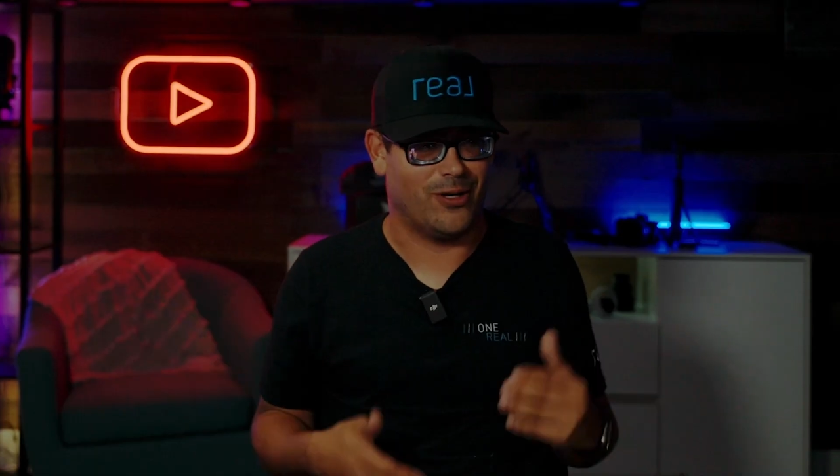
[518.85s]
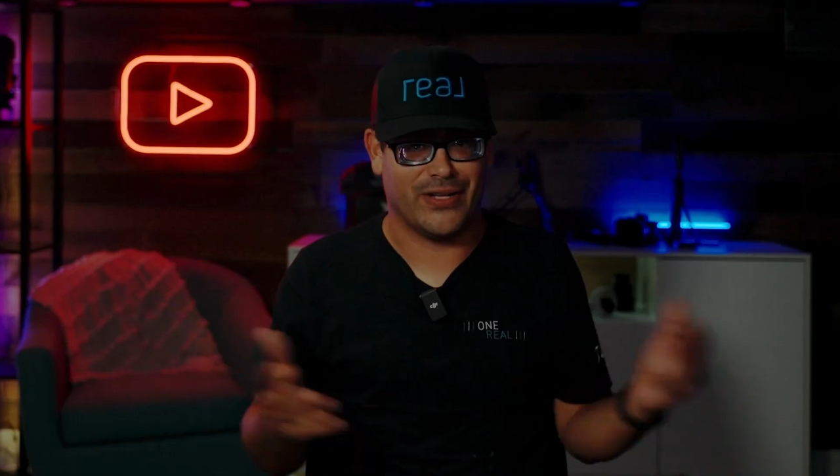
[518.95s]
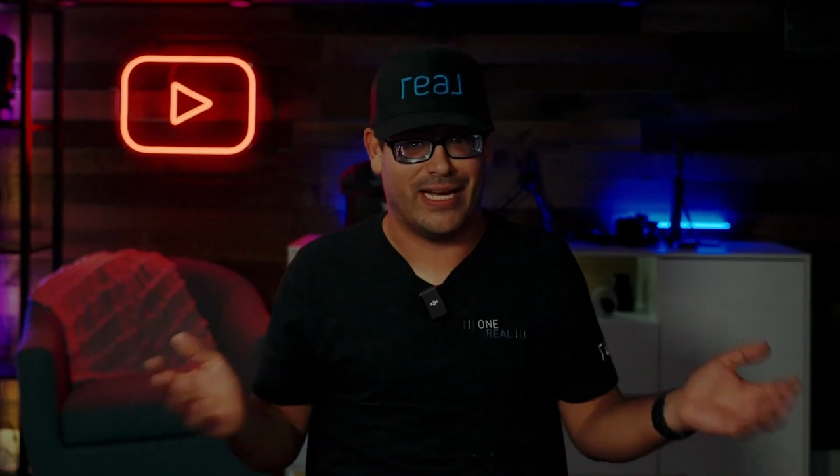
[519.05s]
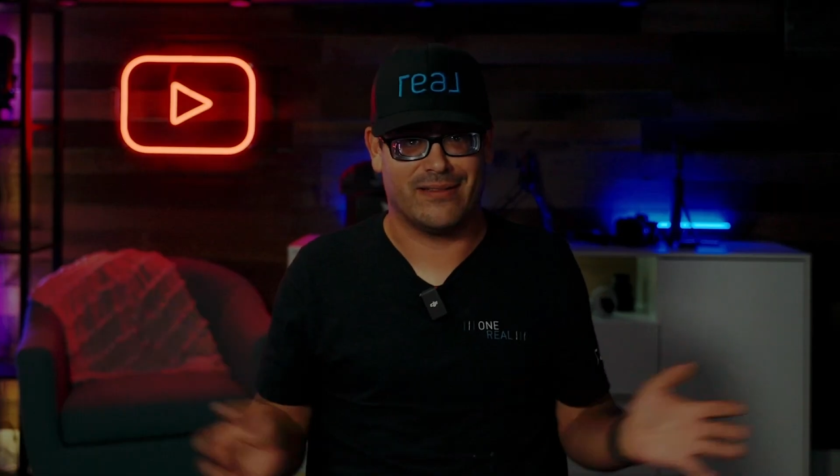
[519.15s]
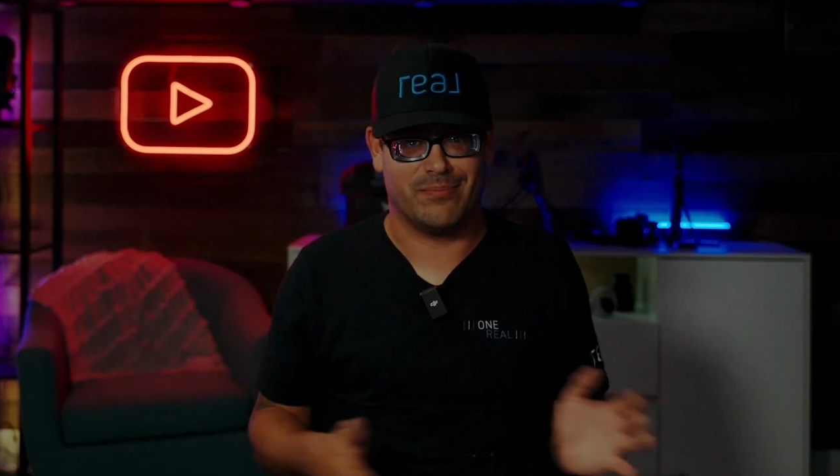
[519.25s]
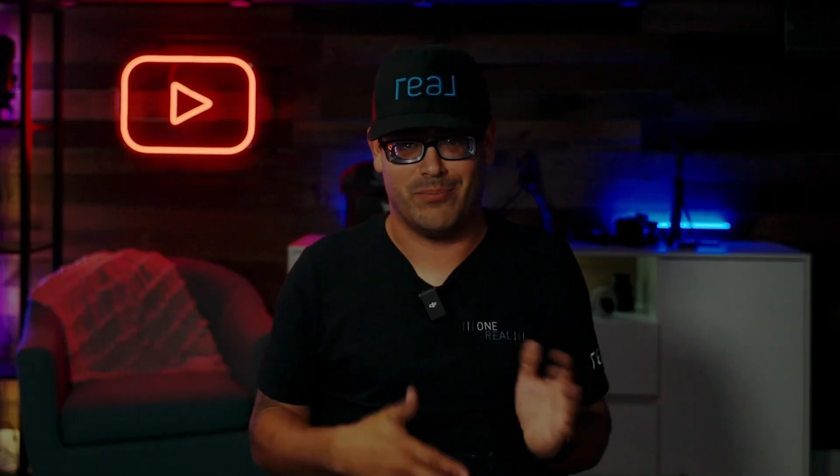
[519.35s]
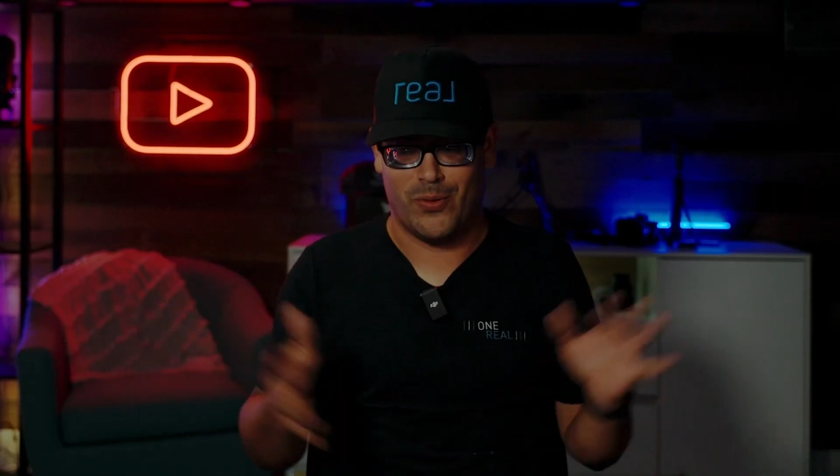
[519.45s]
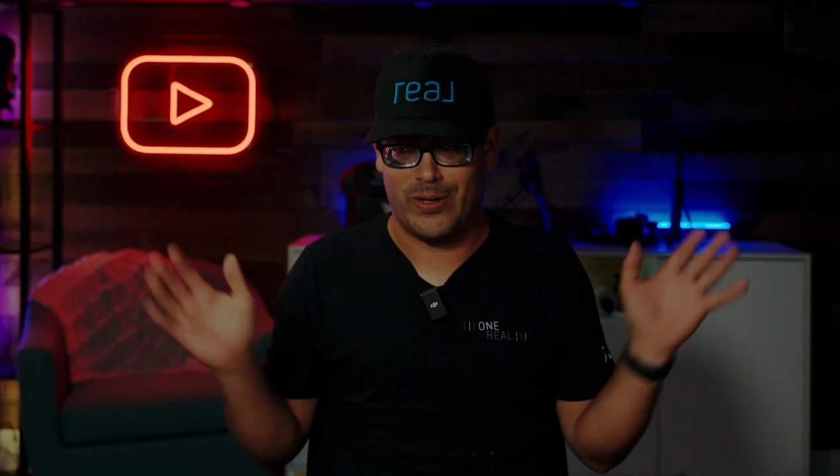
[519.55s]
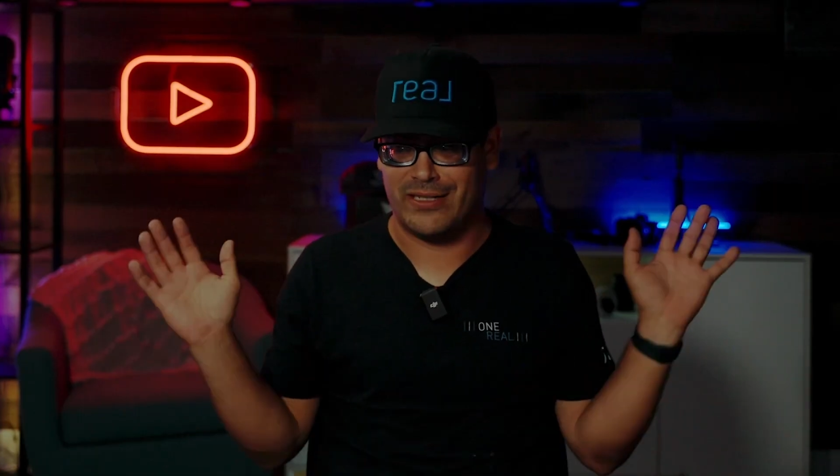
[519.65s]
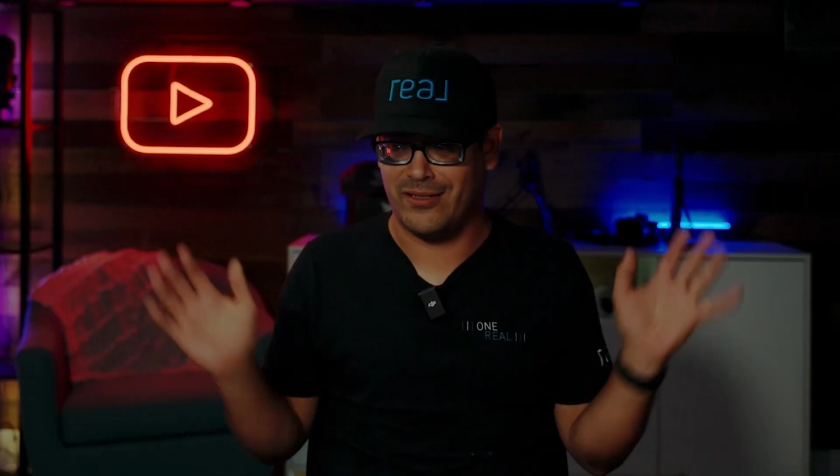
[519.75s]
all that,
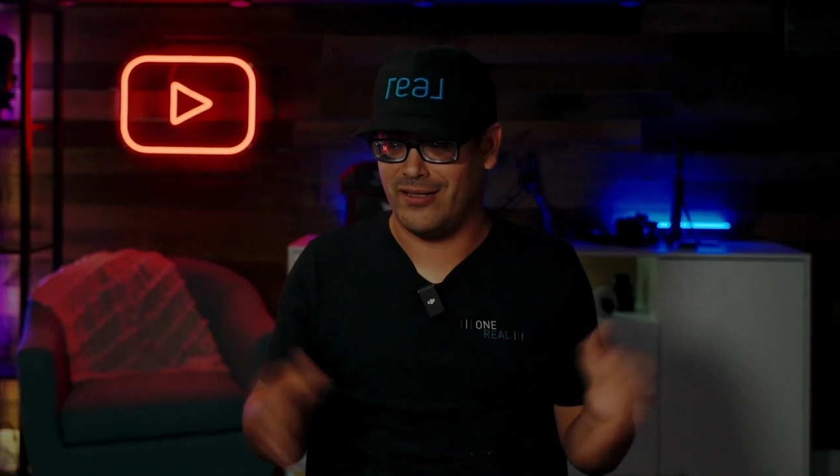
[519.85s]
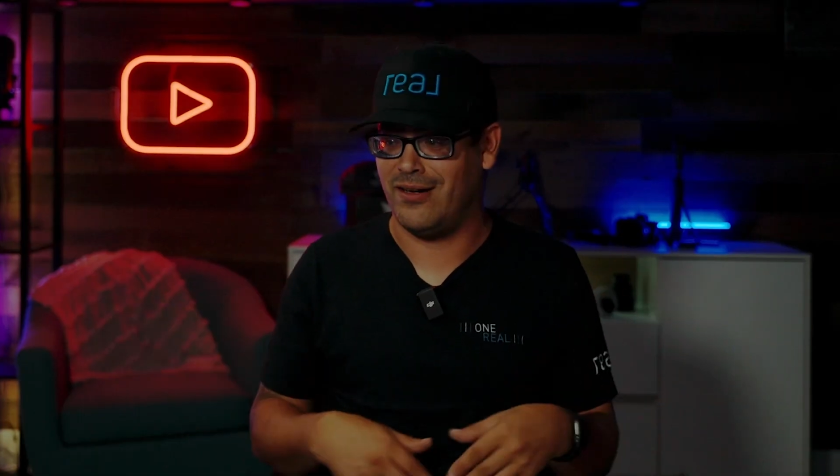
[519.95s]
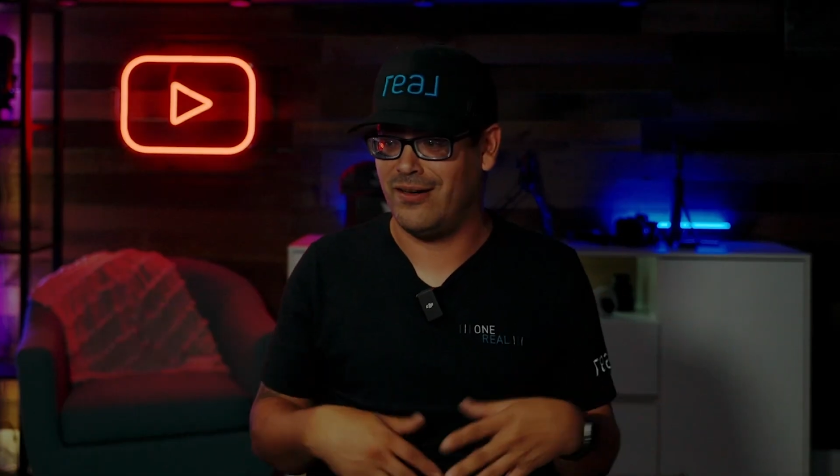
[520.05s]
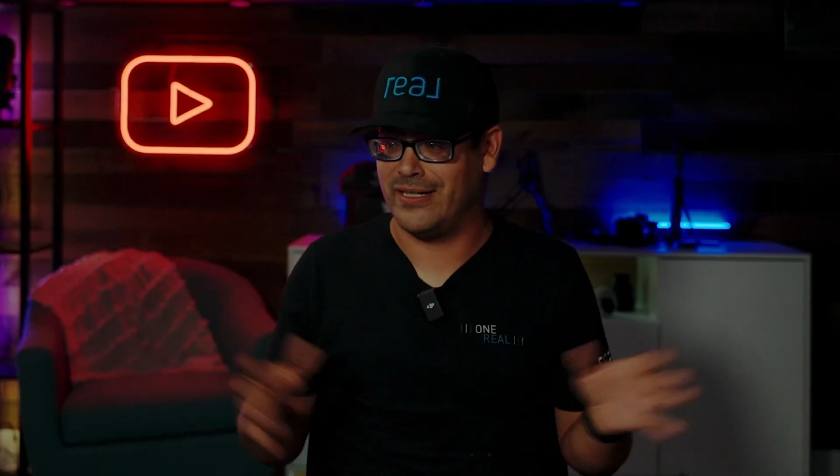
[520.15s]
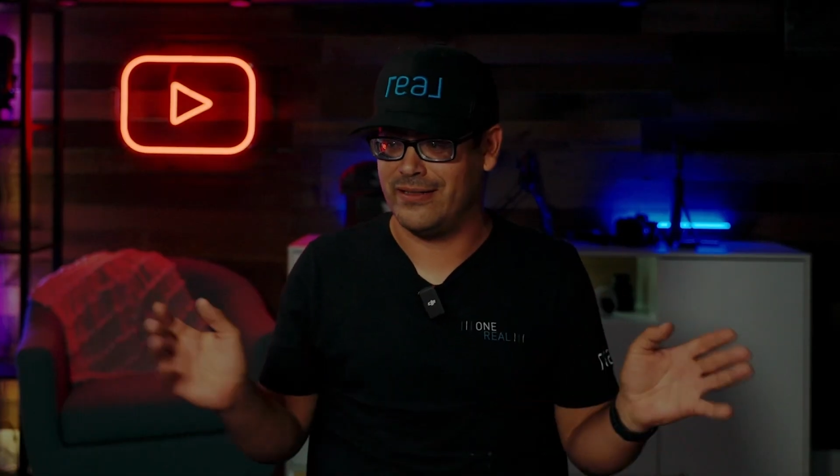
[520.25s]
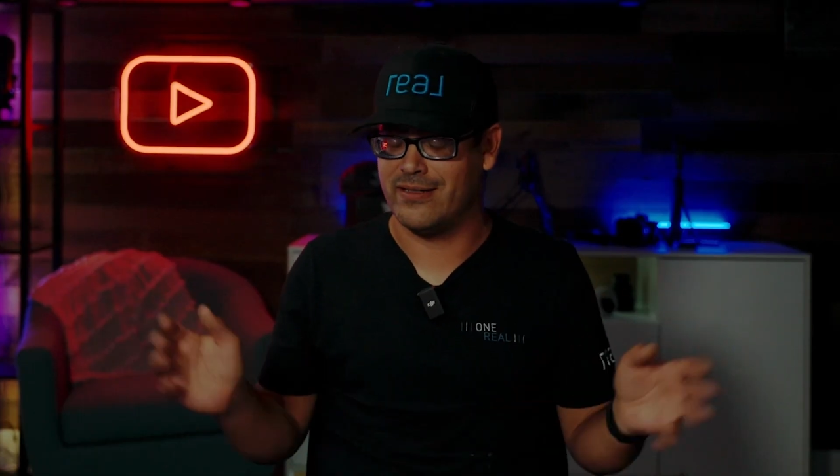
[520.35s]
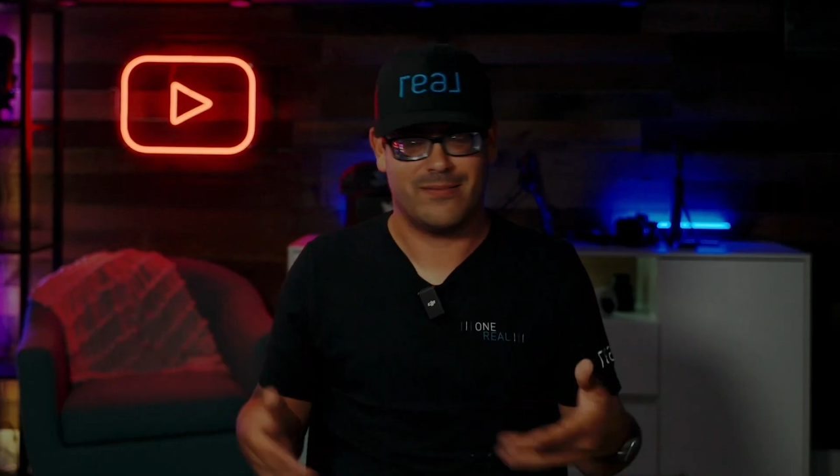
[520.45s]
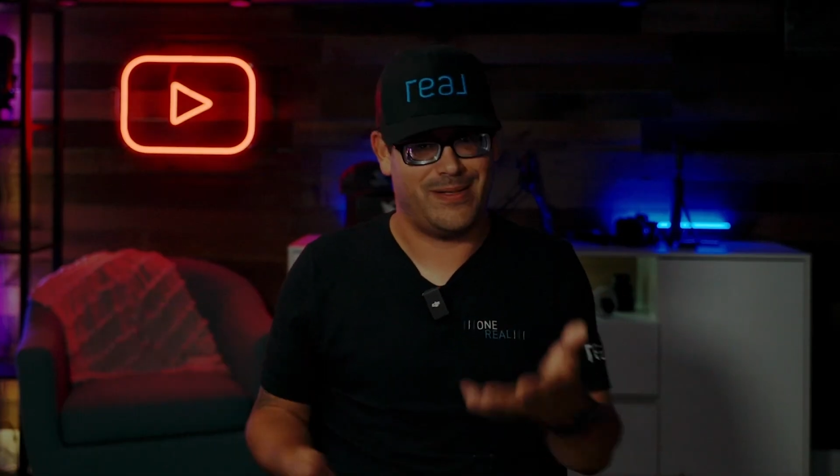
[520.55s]
mowing the lawn and this.